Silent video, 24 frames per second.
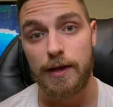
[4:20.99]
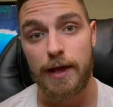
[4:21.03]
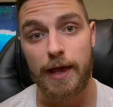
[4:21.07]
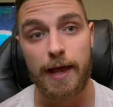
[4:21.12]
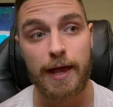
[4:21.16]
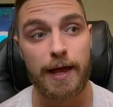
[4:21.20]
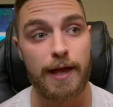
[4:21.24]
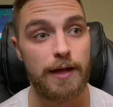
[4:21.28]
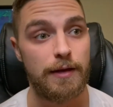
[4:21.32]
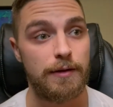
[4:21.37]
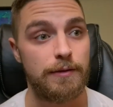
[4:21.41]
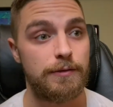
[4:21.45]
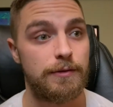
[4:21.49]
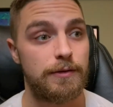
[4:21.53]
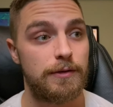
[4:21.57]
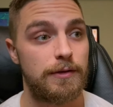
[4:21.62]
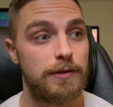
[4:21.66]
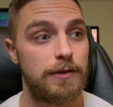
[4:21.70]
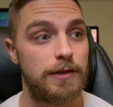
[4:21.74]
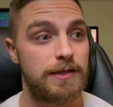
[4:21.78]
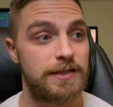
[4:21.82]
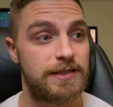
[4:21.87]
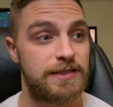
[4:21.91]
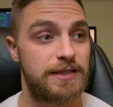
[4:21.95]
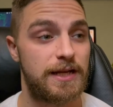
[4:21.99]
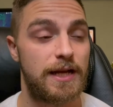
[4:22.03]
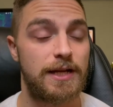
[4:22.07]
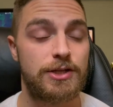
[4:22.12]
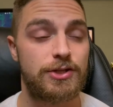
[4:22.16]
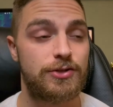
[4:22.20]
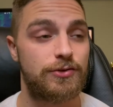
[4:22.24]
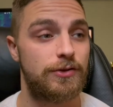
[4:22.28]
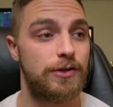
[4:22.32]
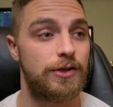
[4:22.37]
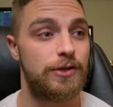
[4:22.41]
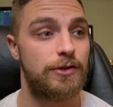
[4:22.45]
And
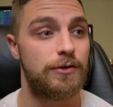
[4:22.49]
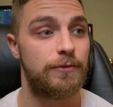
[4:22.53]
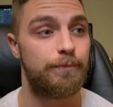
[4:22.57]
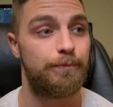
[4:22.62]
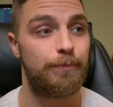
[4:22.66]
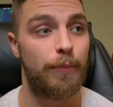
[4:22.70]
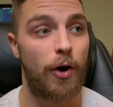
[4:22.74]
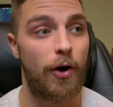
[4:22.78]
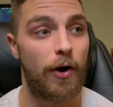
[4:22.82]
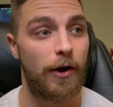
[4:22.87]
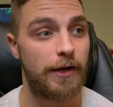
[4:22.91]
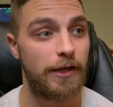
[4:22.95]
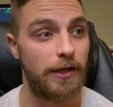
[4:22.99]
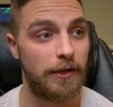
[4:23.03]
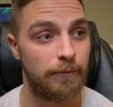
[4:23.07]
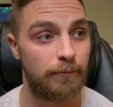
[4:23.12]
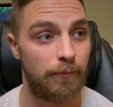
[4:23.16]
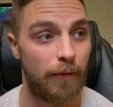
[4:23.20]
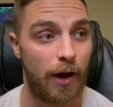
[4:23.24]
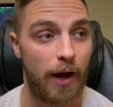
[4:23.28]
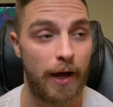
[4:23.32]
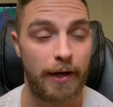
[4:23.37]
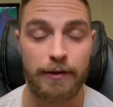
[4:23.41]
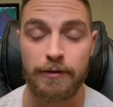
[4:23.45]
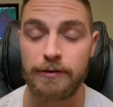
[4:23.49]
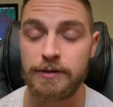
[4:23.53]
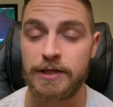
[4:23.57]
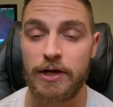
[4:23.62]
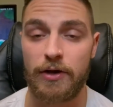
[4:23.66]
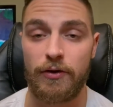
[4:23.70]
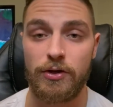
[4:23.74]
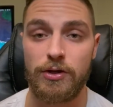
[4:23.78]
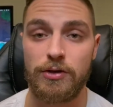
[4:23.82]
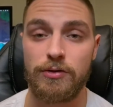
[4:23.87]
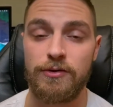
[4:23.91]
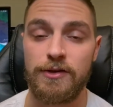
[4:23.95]
essentially, your body and mind are
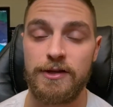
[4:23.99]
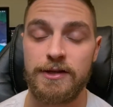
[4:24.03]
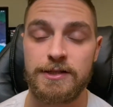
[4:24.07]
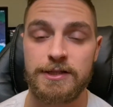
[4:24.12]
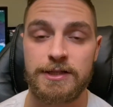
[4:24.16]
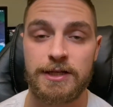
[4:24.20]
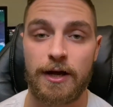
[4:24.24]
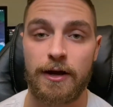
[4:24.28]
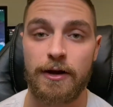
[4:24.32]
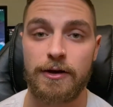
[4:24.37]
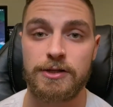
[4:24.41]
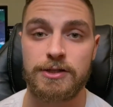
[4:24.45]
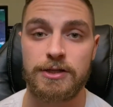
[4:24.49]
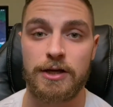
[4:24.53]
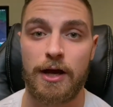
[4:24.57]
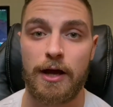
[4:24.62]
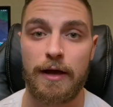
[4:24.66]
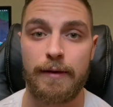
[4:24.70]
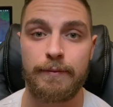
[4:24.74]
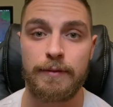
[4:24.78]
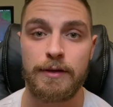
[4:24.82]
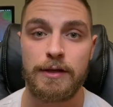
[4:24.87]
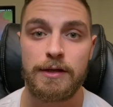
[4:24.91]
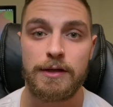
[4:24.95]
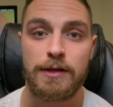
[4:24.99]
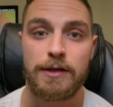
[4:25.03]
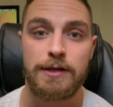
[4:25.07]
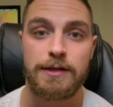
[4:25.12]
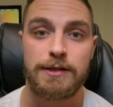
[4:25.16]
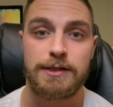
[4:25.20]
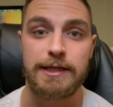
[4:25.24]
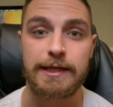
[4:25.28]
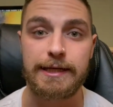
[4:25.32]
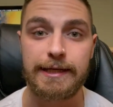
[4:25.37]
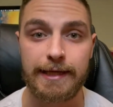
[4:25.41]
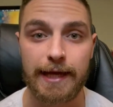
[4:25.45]
telling you the entire time
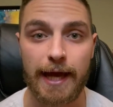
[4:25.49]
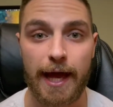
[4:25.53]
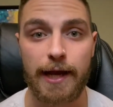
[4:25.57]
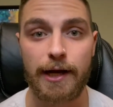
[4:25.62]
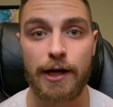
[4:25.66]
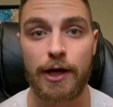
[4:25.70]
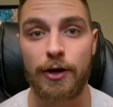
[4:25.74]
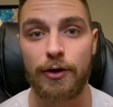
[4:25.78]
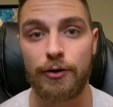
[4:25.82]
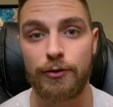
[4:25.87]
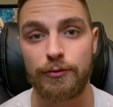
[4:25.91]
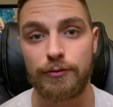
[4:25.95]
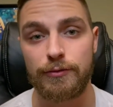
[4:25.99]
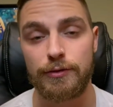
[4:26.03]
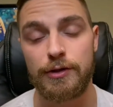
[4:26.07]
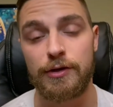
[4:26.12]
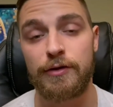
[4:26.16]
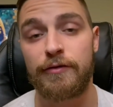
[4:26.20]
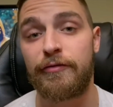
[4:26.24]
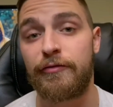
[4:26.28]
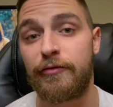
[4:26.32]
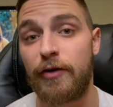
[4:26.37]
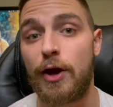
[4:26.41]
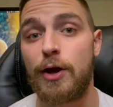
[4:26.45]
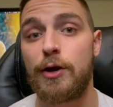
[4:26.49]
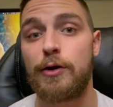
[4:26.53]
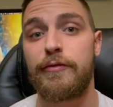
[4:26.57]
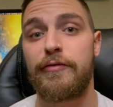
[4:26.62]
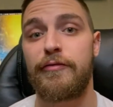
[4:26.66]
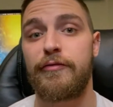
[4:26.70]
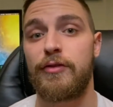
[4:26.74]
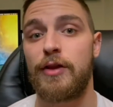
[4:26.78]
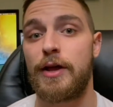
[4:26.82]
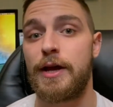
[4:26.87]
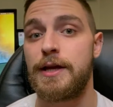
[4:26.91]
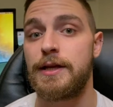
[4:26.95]
to get out. Your fight or
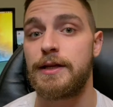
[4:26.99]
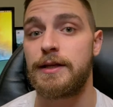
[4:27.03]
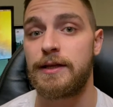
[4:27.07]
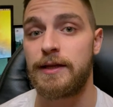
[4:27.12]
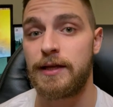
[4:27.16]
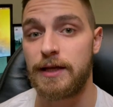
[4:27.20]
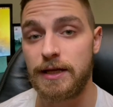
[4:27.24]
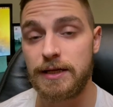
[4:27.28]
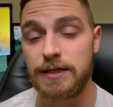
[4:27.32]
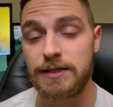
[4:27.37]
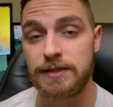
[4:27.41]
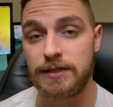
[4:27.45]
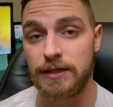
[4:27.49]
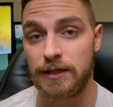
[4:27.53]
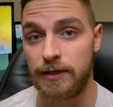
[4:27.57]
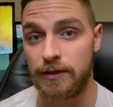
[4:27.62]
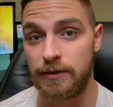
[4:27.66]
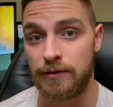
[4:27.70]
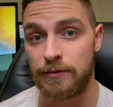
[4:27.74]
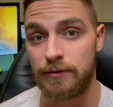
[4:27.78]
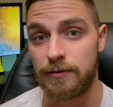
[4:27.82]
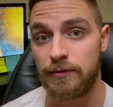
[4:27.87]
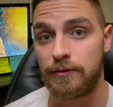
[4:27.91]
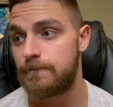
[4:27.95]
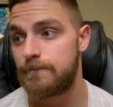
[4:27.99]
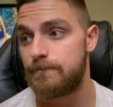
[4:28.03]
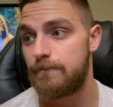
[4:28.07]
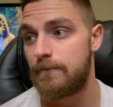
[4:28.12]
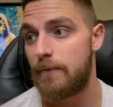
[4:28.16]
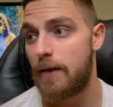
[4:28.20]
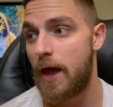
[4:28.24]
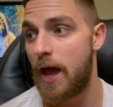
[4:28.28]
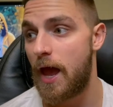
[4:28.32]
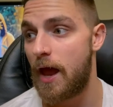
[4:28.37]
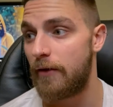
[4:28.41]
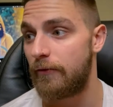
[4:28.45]
flight kicks in.
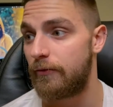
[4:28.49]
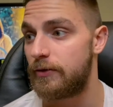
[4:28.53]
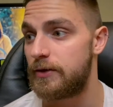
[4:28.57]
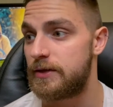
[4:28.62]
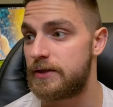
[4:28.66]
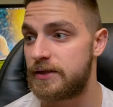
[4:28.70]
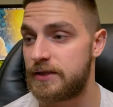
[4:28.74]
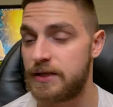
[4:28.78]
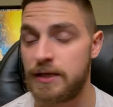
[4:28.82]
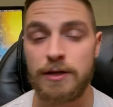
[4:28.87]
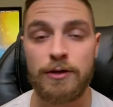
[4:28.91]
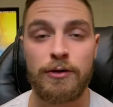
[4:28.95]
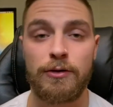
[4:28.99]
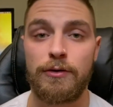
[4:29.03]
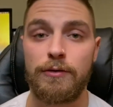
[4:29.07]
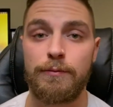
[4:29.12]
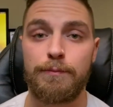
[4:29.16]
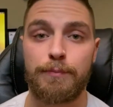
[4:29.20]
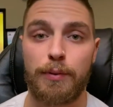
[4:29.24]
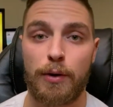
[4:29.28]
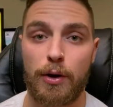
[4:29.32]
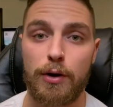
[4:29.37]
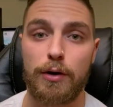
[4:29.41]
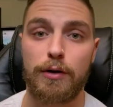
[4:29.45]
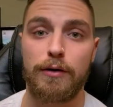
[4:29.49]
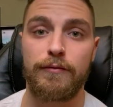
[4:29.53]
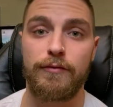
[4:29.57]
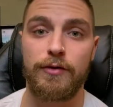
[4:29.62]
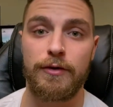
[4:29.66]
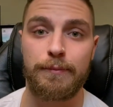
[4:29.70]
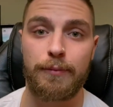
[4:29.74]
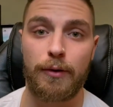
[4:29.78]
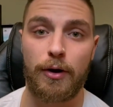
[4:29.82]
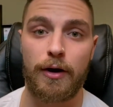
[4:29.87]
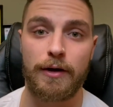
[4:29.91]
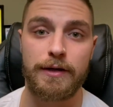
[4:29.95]
Every single part of
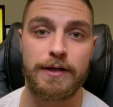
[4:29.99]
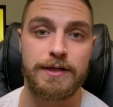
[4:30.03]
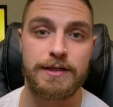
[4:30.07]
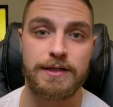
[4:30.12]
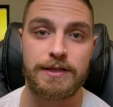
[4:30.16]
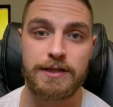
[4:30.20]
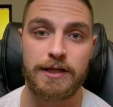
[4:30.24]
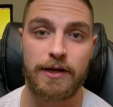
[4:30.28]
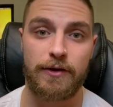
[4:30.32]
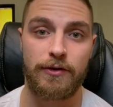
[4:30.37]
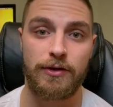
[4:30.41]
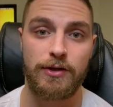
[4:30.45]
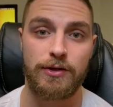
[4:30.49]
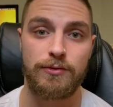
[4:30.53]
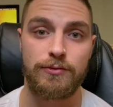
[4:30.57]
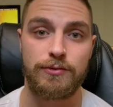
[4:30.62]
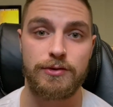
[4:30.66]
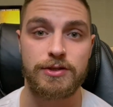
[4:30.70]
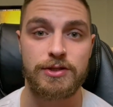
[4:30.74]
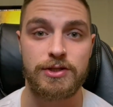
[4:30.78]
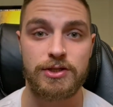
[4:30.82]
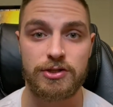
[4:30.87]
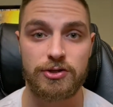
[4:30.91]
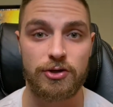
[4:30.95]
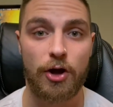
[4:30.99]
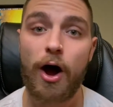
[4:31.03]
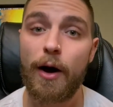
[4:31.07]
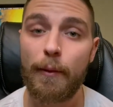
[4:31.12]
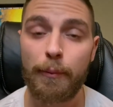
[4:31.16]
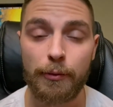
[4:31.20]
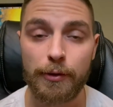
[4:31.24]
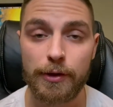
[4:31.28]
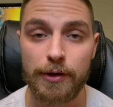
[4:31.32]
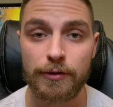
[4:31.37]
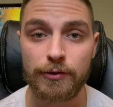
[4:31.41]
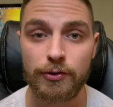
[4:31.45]
your body is telling you to
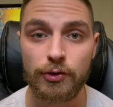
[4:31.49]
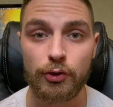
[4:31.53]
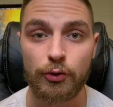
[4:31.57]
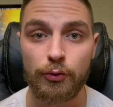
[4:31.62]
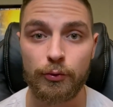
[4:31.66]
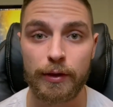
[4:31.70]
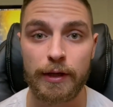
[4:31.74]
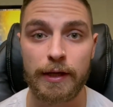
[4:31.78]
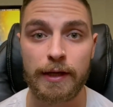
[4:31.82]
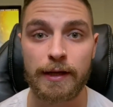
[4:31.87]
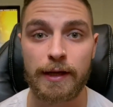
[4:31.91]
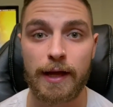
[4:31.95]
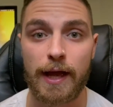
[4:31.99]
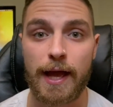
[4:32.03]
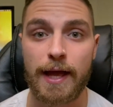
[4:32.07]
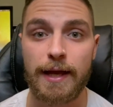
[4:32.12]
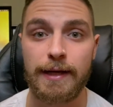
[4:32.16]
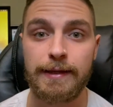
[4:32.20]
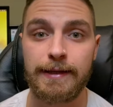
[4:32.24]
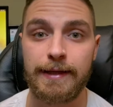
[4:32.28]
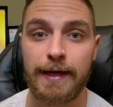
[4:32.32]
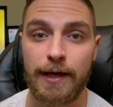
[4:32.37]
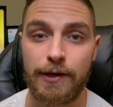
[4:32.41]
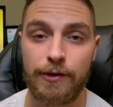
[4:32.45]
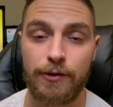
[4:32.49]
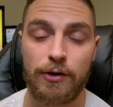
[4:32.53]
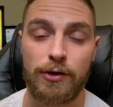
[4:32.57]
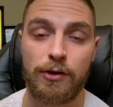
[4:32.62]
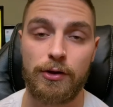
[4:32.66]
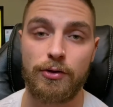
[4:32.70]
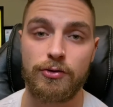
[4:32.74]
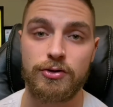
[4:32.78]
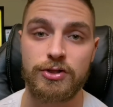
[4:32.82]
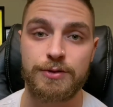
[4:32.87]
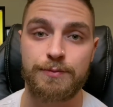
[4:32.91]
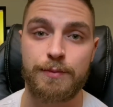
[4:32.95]
stop what you're doing and get your
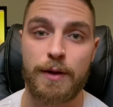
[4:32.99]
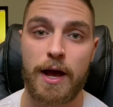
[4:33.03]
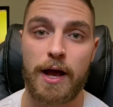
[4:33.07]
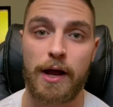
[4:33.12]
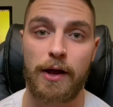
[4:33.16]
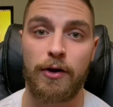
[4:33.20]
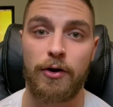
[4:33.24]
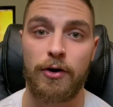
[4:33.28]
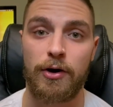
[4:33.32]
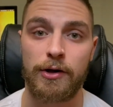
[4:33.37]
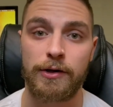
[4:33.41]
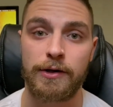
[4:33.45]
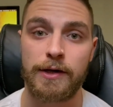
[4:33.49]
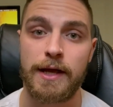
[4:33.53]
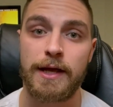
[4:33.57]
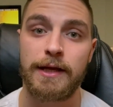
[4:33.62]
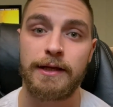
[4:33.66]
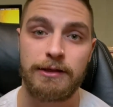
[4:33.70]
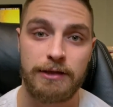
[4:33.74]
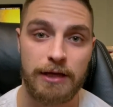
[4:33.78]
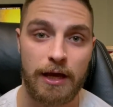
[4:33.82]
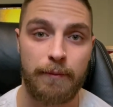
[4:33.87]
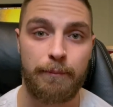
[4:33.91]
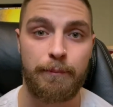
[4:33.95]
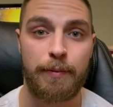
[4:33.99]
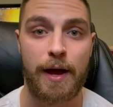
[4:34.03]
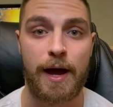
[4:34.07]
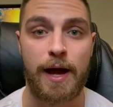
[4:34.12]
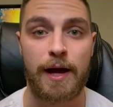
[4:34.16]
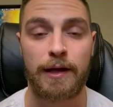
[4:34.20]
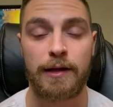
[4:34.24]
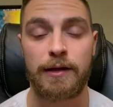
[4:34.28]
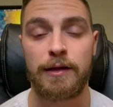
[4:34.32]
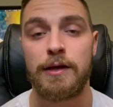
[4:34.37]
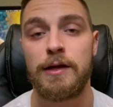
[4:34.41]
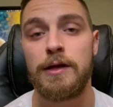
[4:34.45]
clothes back on and get
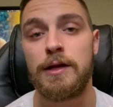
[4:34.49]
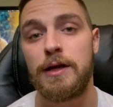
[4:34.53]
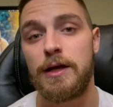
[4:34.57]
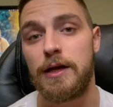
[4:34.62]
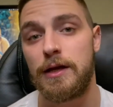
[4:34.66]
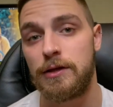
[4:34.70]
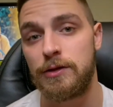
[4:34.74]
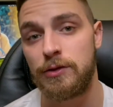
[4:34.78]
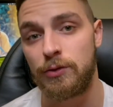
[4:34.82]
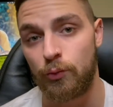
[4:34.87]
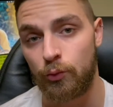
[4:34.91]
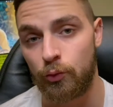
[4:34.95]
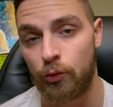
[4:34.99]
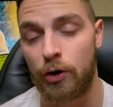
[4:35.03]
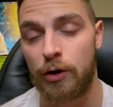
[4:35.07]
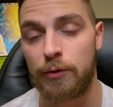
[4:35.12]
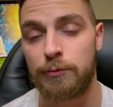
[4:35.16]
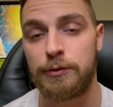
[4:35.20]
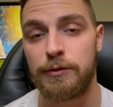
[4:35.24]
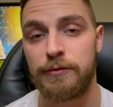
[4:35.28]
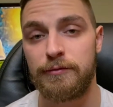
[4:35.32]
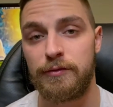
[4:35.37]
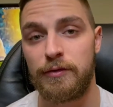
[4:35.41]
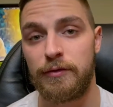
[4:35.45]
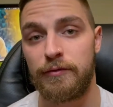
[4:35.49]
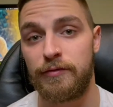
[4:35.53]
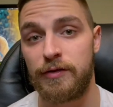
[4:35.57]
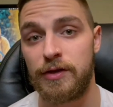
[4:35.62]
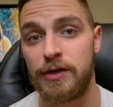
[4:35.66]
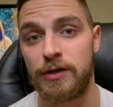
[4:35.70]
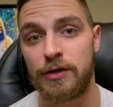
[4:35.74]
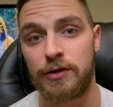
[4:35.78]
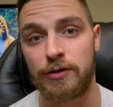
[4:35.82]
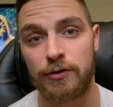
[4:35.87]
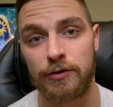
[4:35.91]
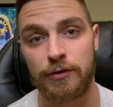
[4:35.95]
back in the warmth of your
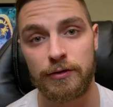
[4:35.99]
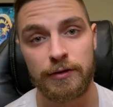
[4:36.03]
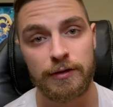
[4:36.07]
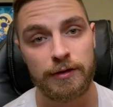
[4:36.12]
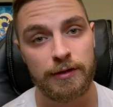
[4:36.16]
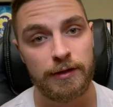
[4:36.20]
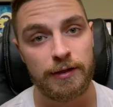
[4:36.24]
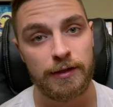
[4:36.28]
vehicle.